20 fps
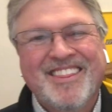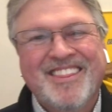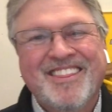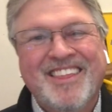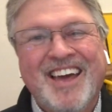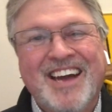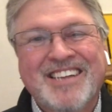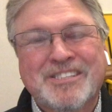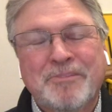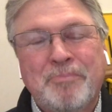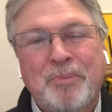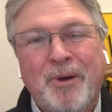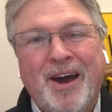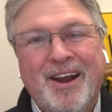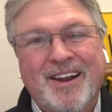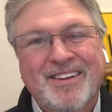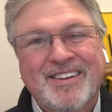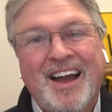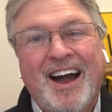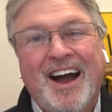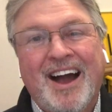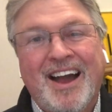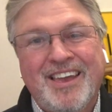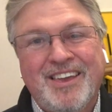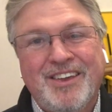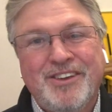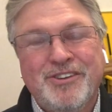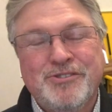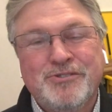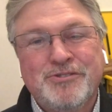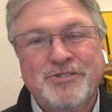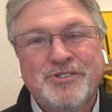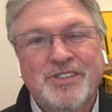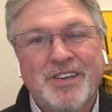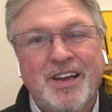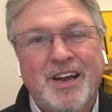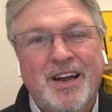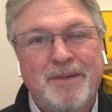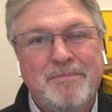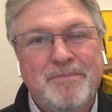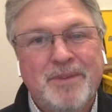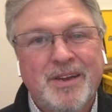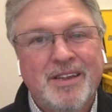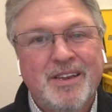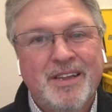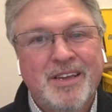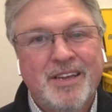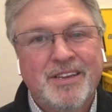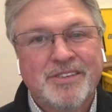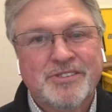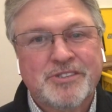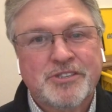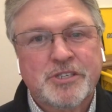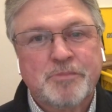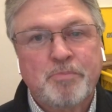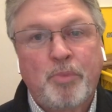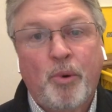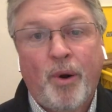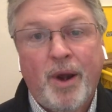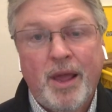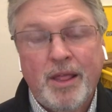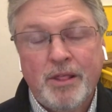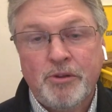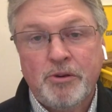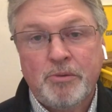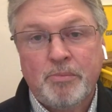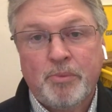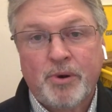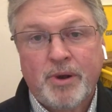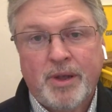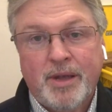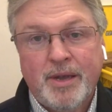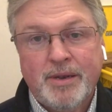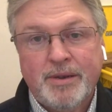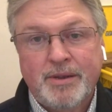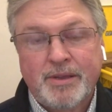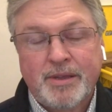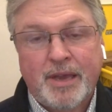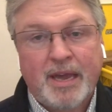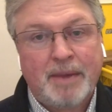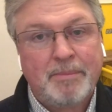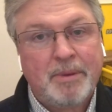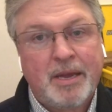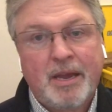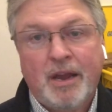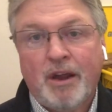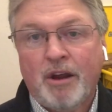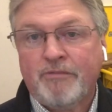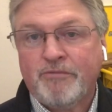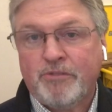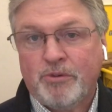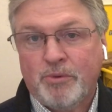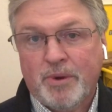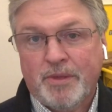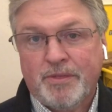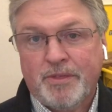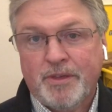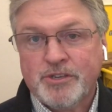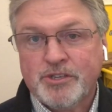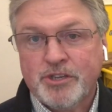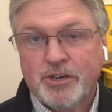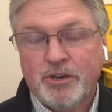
that's the product I use. Um, it, it is a spray lubricant. You've got to be careful with this.